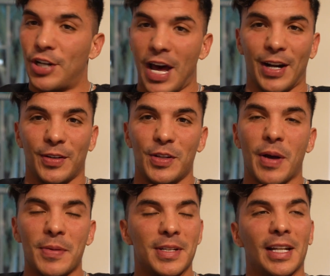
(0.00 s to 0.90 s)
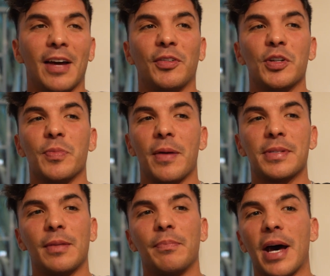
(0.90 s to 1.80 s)
Shout out Chris Bumstead, love Chris
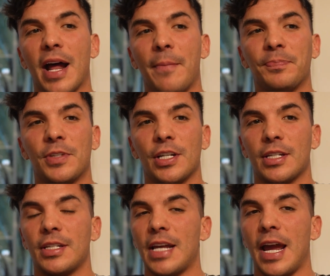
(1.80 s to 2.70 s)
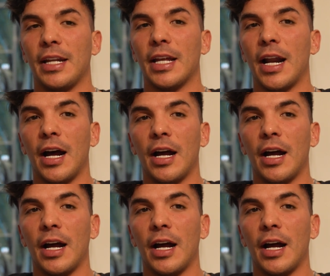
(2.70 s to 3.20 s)
Bumstead, but I'm just saying that